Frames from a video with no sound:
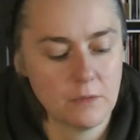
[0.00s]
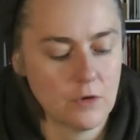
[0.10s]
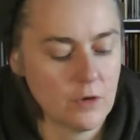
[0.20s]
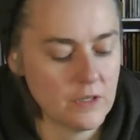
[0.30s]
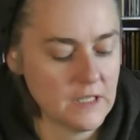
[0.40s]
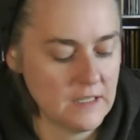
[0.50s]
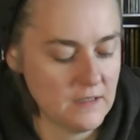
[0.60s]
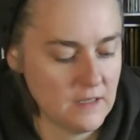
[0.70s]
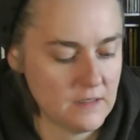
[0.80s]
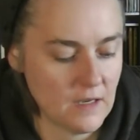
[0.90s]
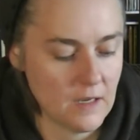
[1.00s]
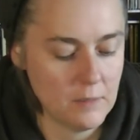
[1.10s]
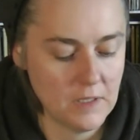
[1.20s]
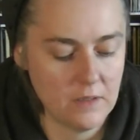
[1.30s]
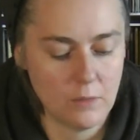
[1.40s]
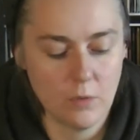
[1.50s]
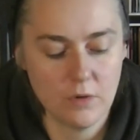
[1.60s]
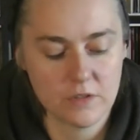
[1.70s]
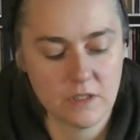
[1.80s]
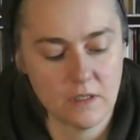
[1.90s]
recorded at that time, and there
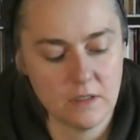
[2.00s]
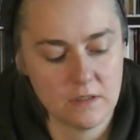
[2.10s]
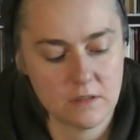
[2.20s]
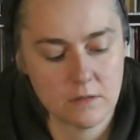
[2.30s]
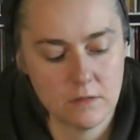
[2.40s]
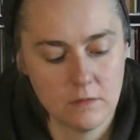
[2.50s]
was, and it's